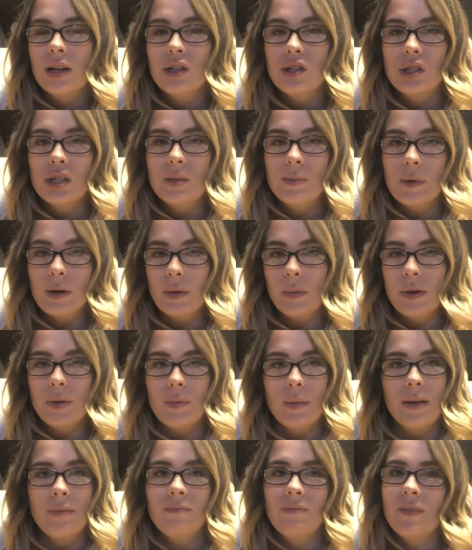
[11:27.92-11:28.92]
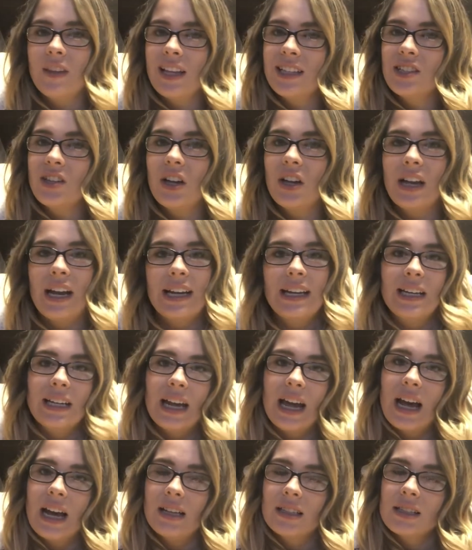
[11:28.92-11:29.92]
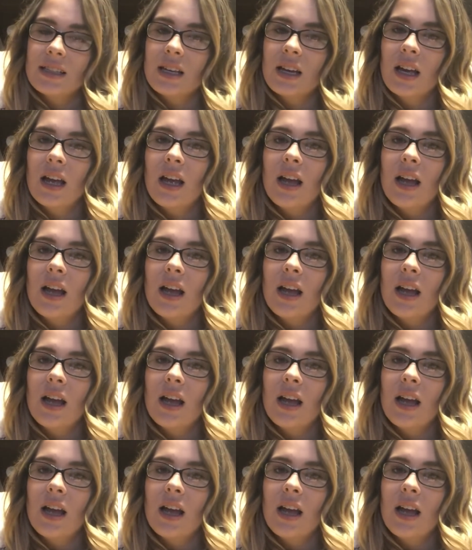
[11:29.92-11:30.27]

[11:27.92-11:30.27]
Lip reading: just bear with me. That's all I can ask.